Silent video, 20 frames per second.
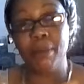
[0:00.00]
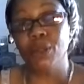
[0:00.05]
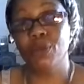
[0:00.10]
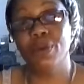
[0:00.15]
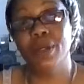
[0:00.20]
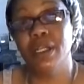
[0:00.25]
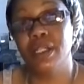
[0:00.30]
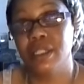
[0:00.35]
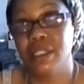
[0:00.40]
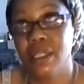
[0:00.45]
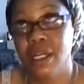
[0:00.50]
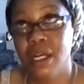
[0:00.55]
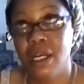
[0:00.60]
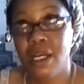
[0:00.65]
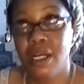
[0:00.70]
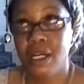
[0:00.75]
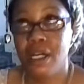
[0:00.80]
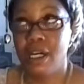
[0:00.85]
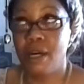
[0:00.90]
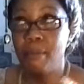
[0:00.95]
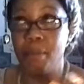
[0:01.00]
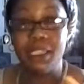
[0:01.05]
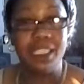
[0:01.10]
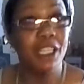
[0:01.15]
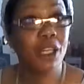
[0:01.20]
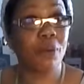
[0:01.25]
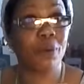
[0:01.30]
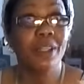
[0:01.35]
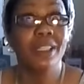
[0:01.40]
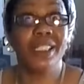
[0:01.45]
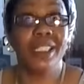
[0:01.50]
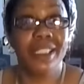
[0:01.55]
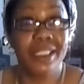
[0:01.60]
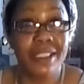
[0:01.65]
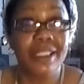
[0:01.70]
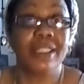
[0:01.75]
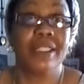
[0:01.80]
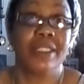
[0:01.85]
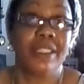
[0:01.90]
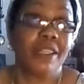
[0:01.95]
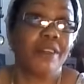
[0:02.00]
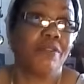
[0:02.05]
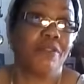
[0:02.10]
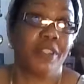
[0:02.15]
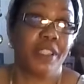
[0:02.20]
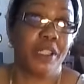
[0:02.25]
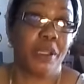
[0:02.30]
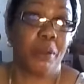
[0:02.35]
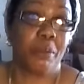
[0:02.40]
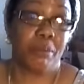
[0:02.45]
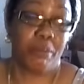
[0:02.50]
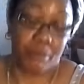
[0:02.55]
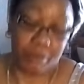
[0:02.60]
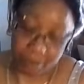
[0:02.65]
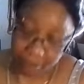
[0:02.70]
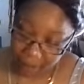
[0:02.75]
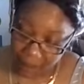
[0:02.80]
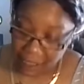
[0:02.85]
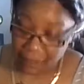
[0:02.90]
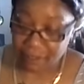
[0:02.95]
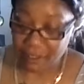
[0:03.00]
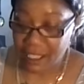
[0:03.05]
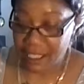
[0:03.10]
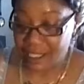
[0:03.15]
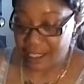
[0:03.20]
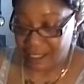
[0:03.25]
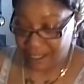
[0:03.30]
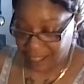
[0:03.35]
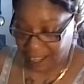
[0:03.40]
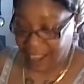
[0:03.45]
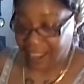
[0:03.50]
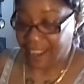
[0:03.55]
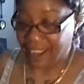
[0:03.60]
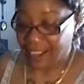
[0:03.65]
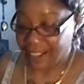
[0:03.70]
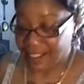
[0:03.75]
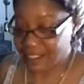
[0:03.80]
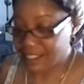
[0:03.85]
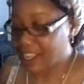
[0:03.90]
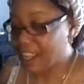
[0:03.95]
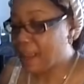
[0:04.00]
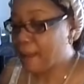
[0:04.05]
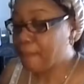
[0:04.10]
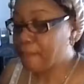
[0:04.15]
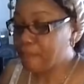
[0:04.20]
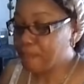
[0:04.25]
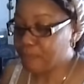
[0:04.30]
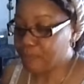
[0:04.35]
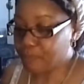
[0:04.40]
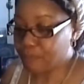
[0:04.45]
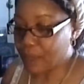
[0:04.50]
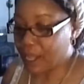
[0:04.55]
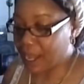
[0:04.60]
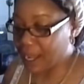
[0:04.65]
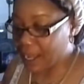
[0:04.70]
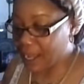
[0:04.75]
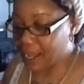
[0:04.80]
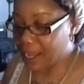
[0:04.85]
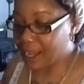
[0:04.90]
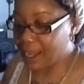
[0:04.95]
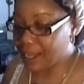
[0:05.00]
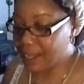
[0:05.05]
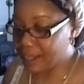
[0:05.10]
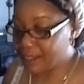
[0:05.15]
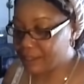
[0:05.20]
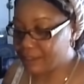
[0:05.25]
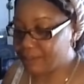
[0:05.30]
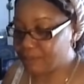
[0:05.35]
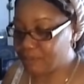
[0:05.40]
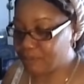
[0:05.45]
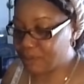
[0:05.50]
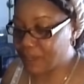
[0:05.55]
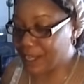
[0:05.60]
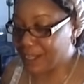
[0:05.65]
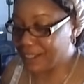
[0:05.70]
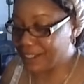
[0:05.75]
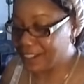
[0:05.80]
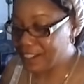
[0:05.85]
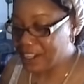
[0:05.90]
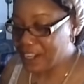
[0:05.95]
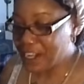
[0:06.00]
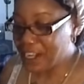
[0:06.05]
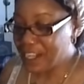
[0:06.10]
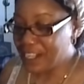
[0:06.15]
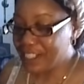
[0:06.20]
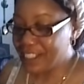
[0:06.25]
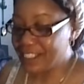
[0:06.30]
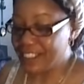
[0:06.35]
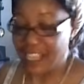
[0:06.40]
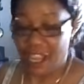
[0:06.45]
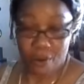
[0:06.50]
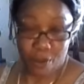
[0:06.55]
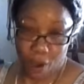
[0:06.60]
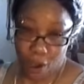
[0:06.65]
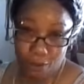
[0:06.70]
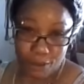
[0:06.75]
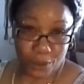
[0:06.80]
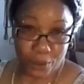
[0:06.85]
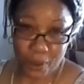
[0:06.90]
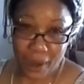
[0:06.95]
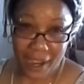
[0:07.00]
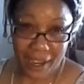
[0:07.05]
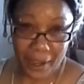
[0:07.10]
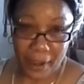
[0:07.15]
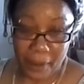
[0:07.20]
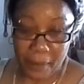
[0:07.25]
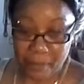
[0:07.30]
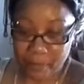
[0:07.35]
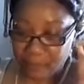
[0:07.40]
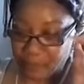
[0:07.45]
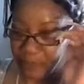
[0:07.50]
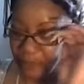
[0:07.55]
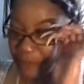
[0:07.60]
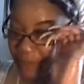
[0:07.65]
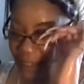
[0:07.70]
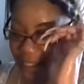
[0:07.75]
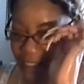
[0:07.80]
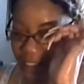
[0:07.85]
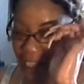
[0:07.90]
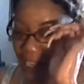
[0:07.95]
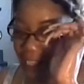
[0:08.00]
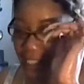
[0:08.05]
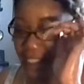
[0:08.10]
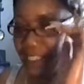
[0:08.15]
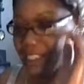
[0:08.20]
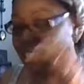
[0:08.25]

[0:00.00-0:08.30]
wasn't materialistic enough for them. If this is an ex. And they walked away. They